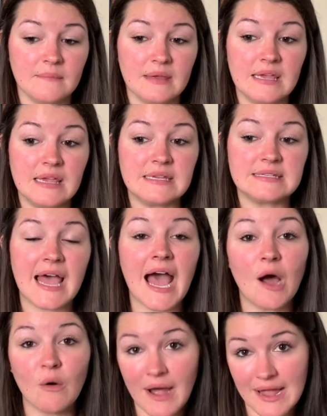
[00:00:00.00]
is
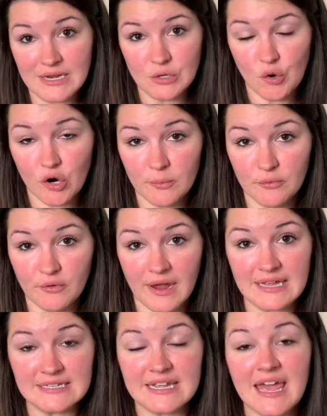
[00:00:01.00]
how I
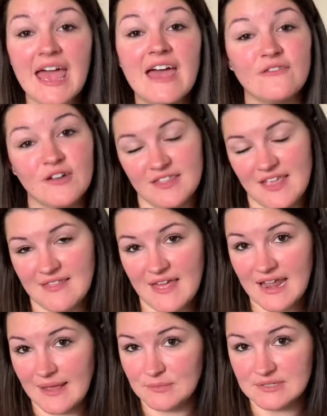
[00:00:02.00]
incorporate everything that
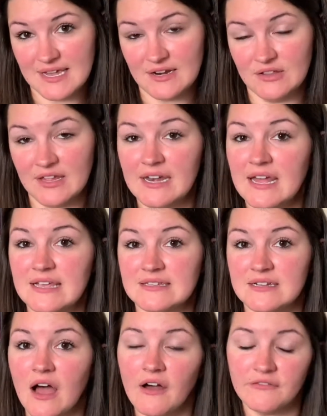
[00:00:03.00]
Ambleside Online has
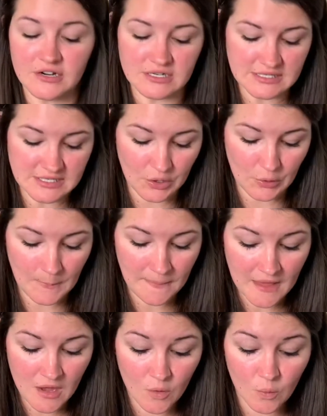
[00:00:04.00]
to offer. So
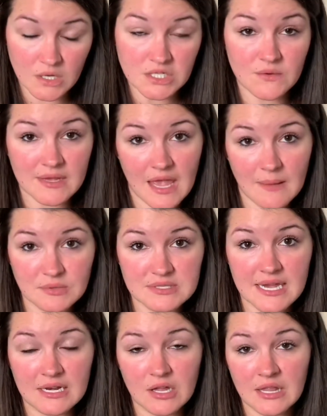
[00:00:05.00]
we're doing
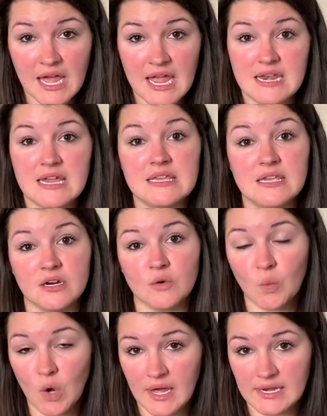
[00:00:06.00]
Ambleside Online year
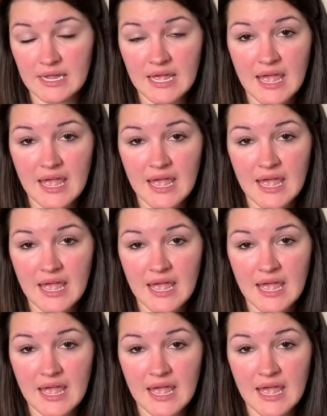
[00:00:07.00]
1,